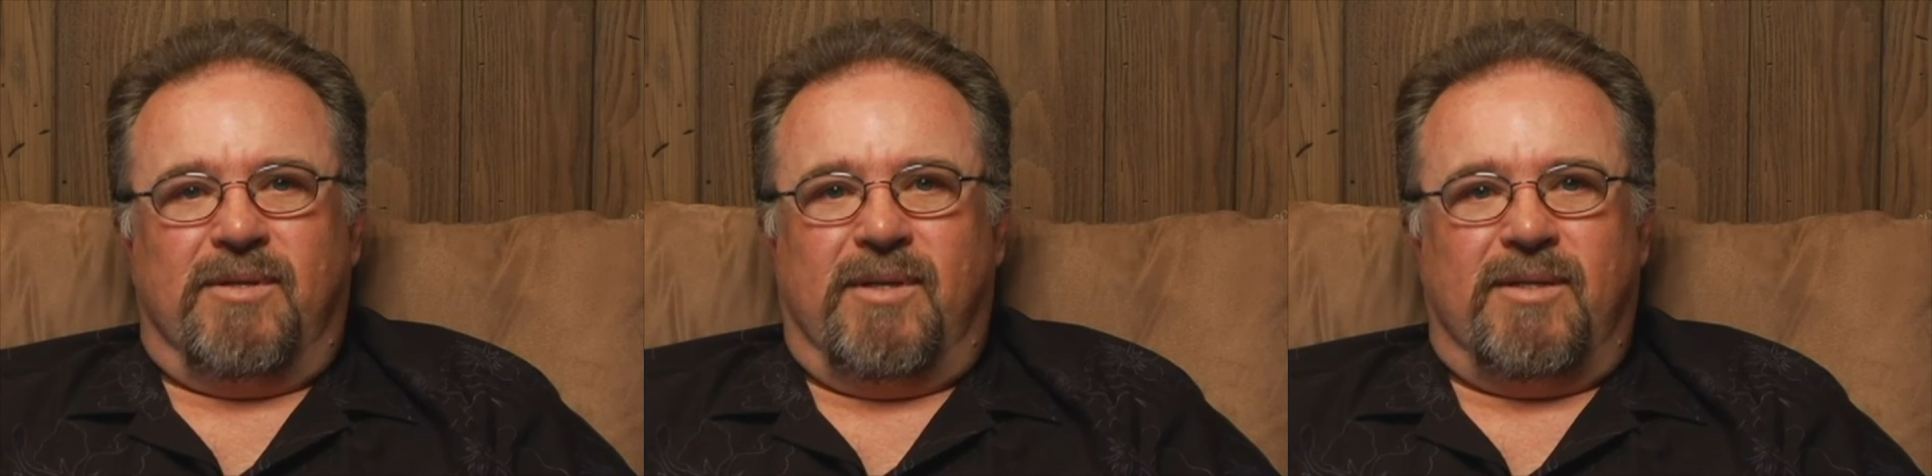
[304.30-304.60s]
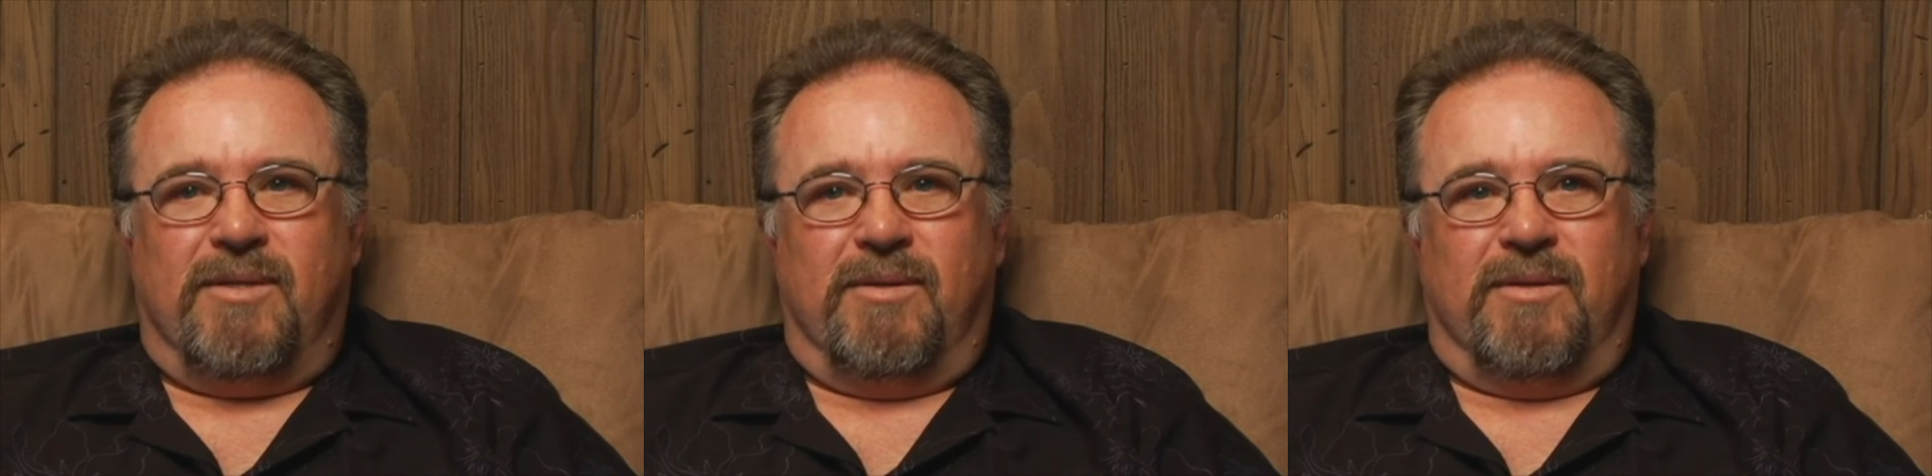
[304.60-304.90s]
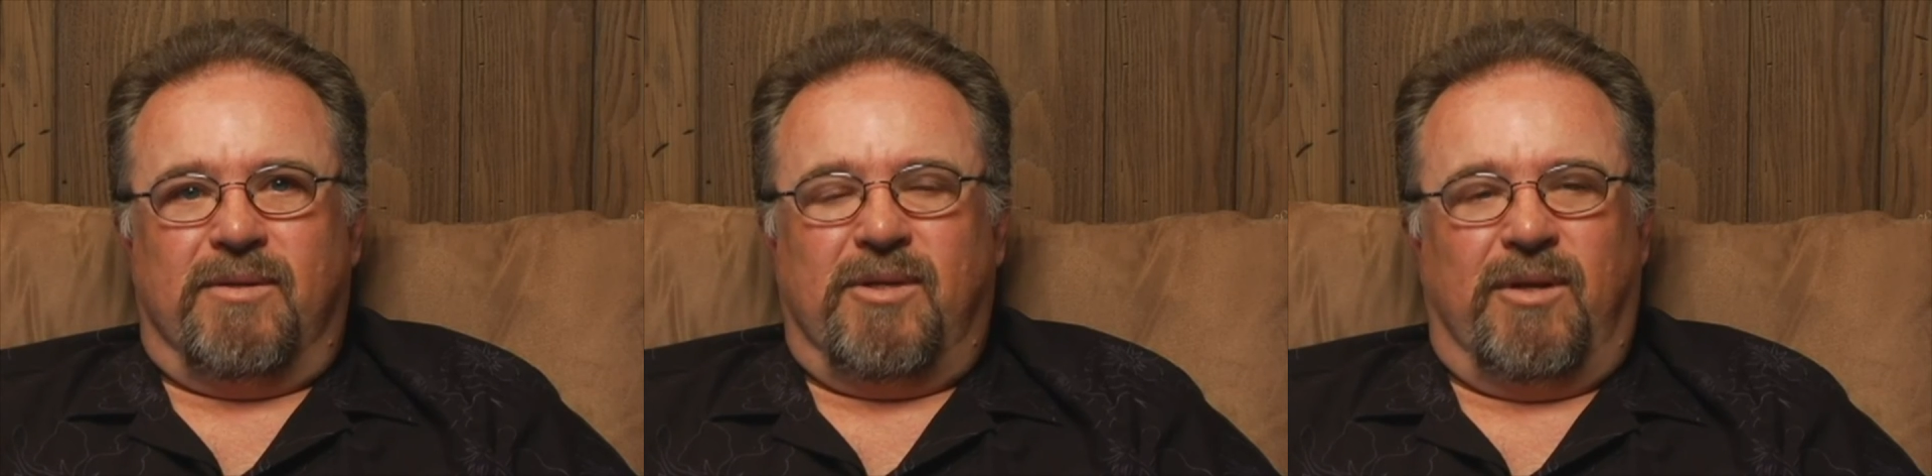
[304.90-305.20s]
and sisters
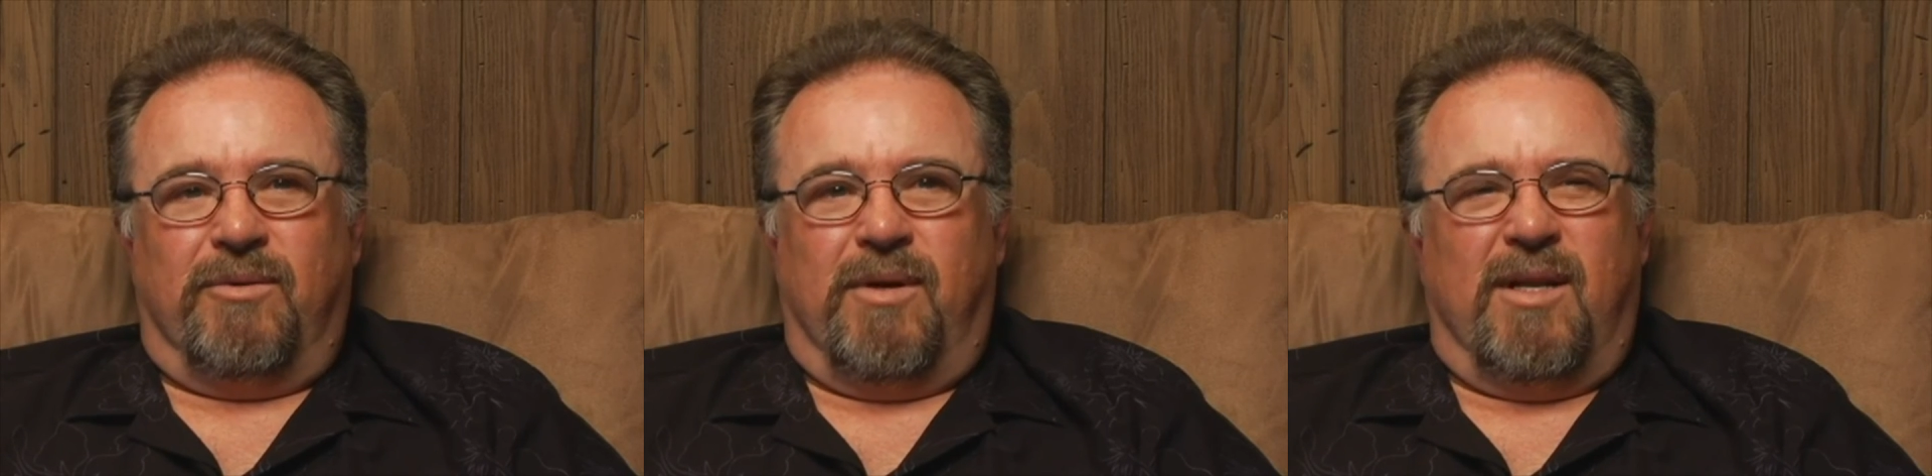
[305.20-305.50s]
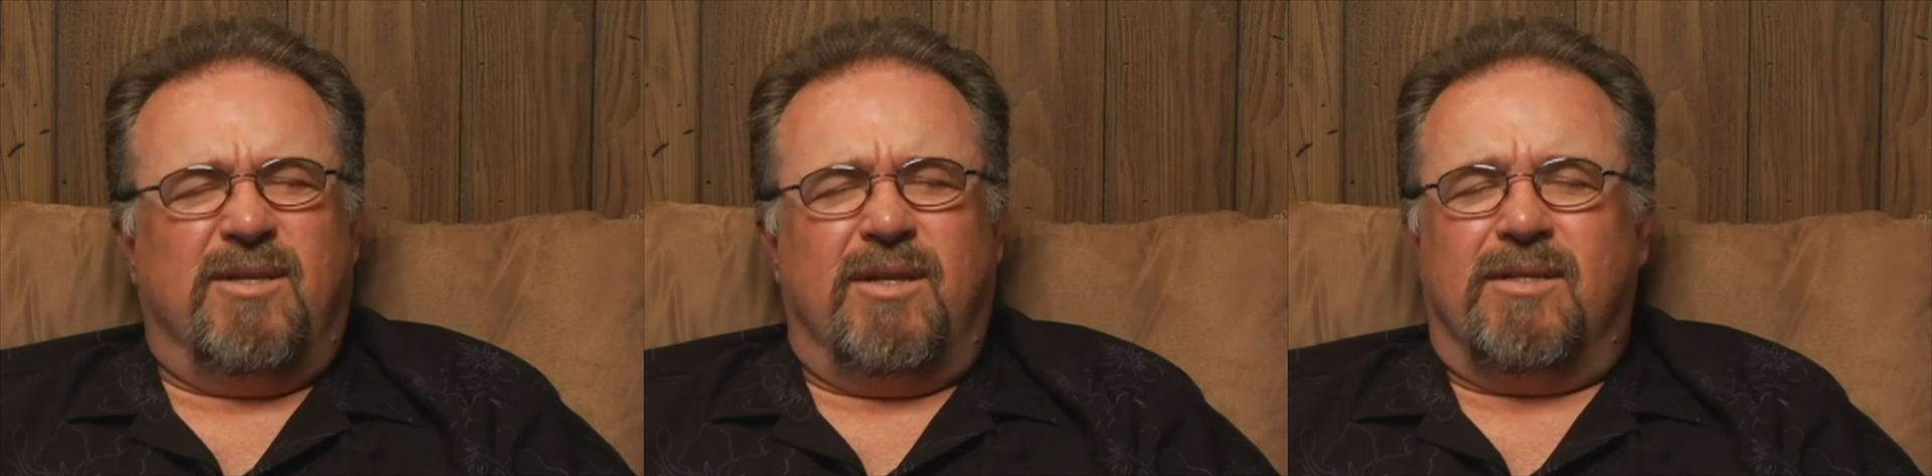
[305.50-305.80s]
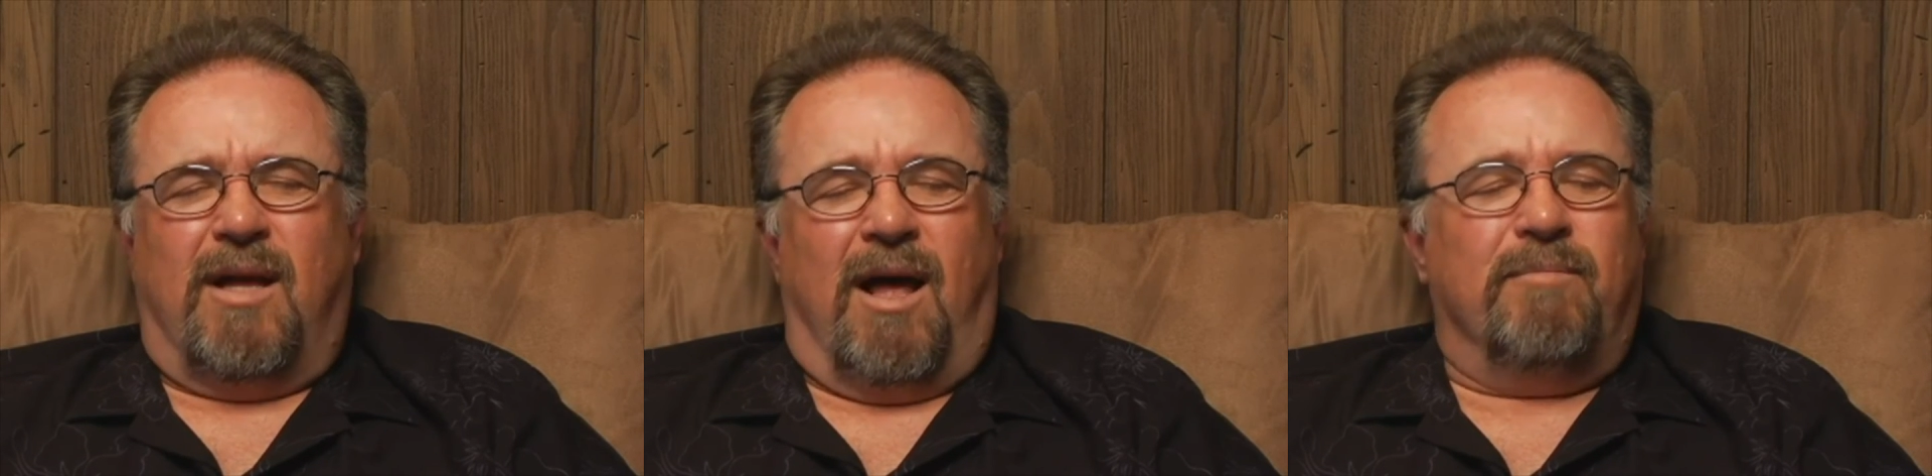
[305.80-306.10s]
and children. It's
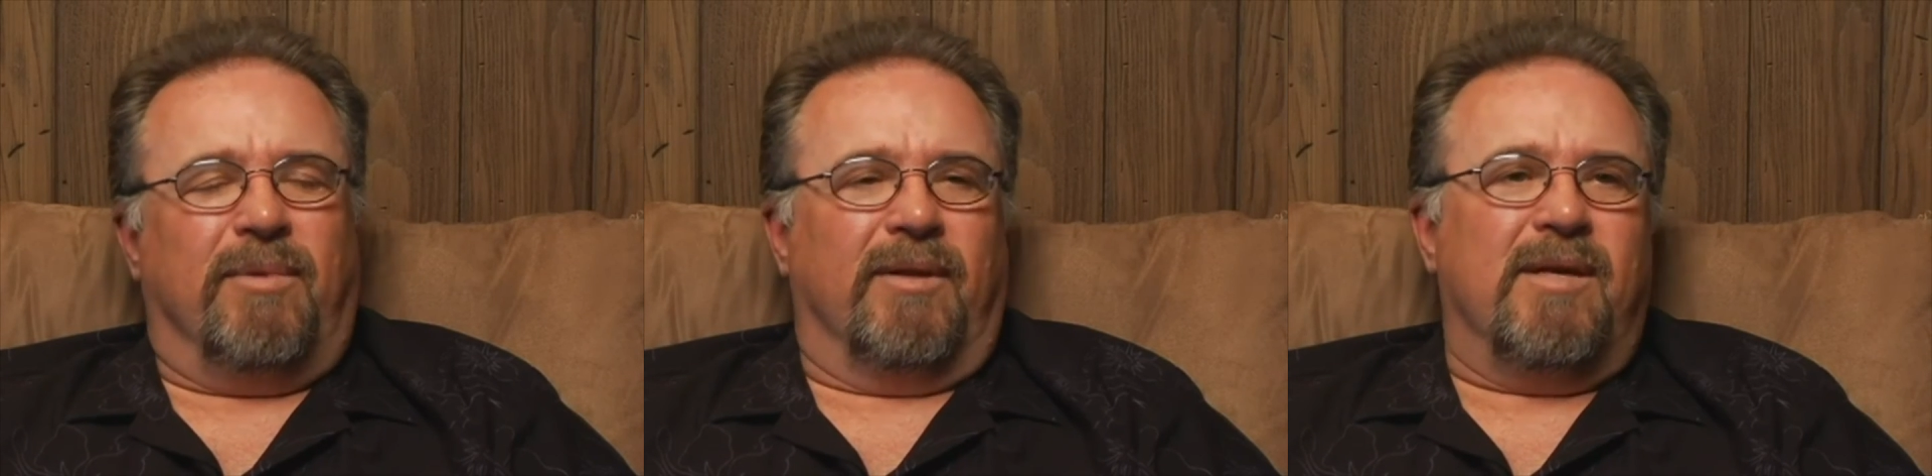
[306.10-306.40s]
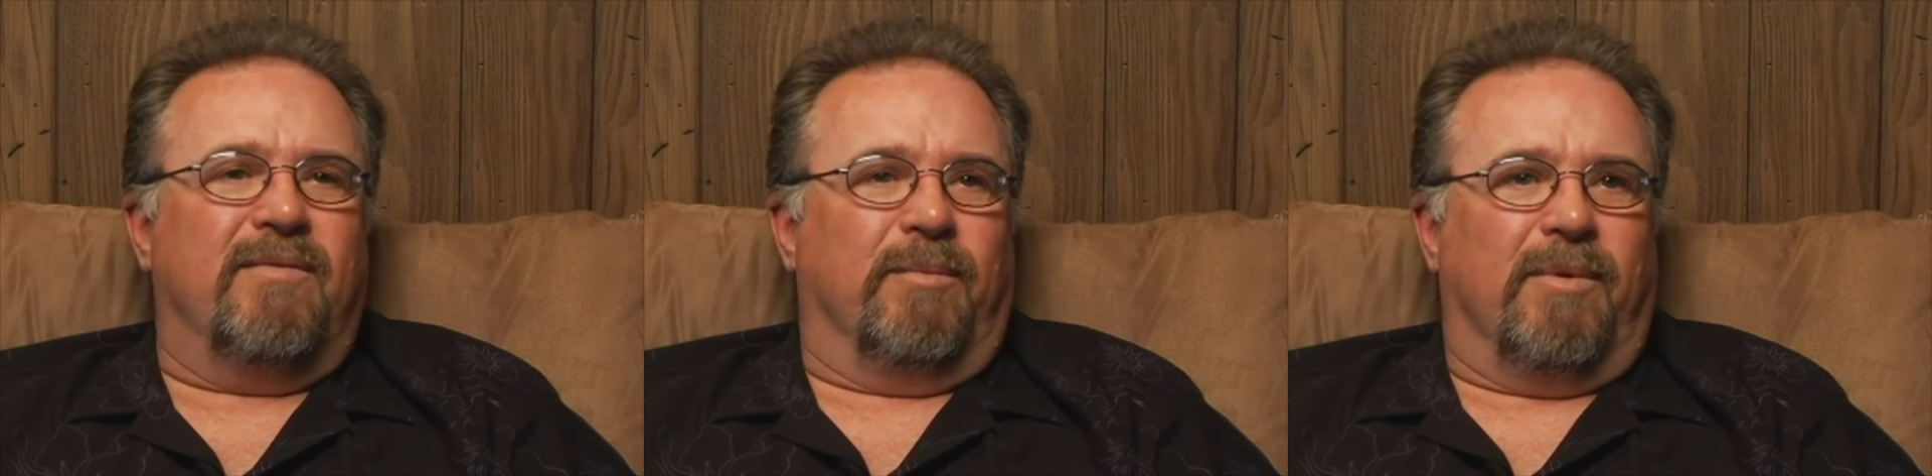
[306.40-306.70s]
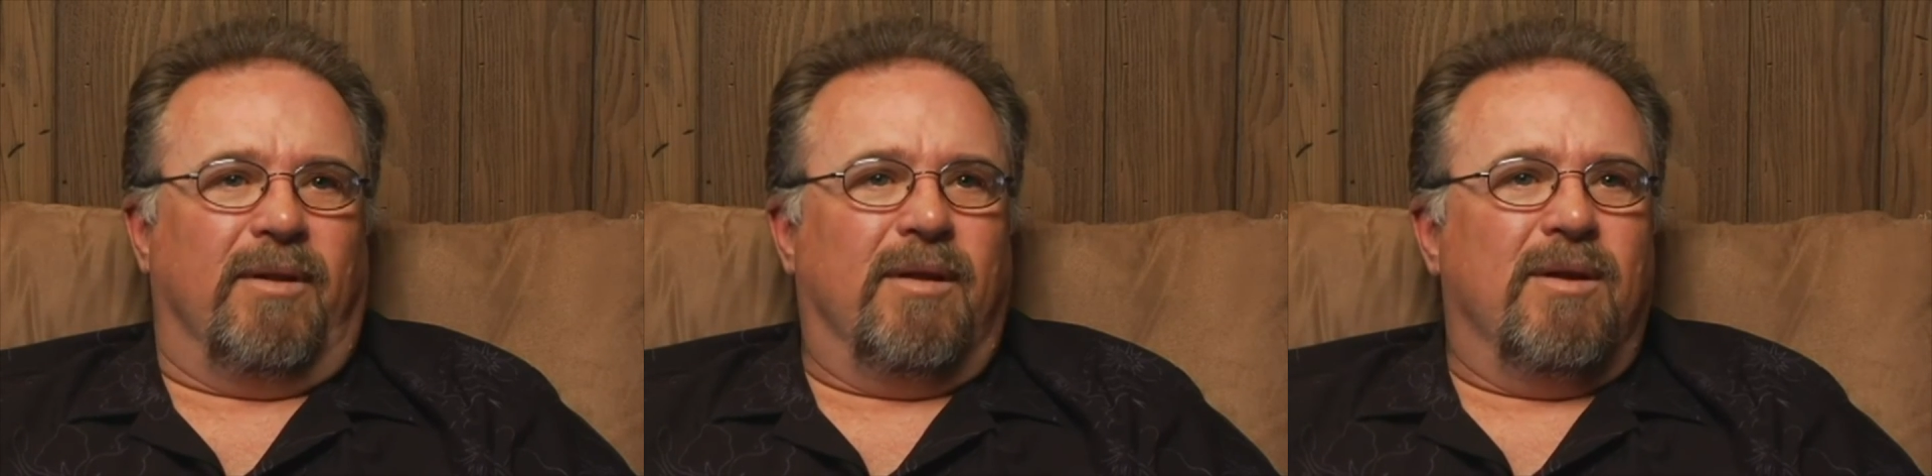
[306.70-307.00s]
just
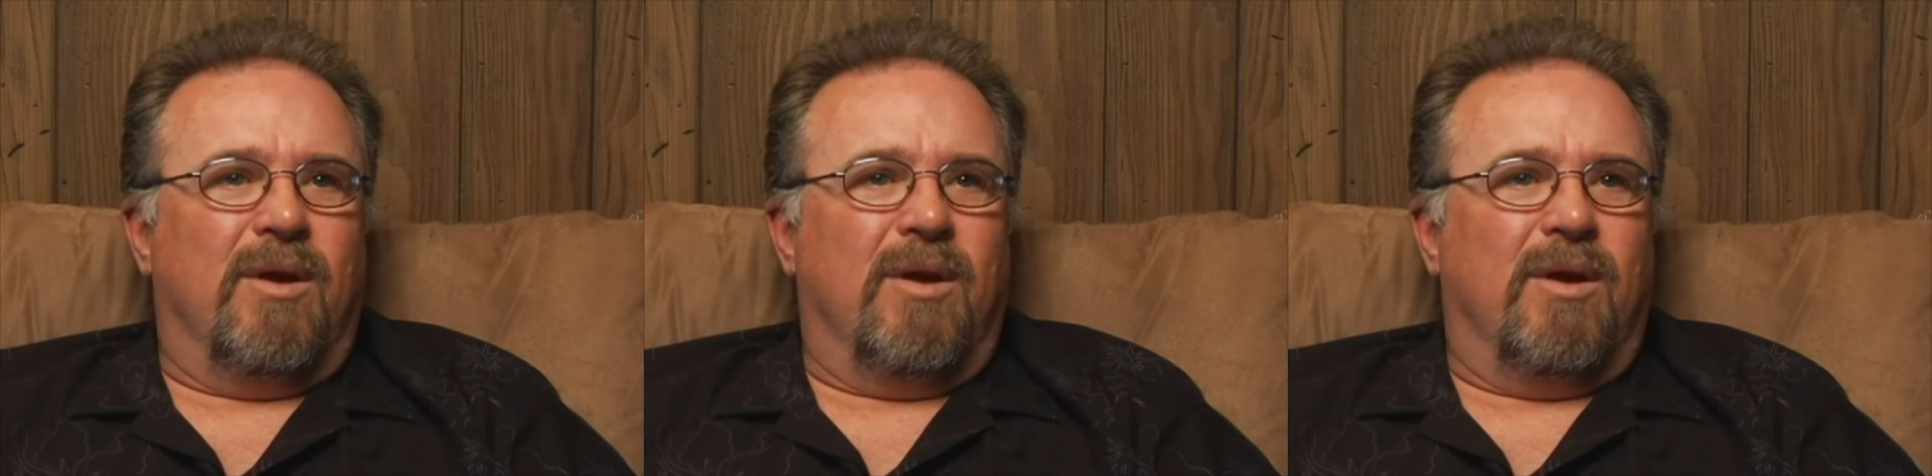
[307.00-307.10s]
unbelievable.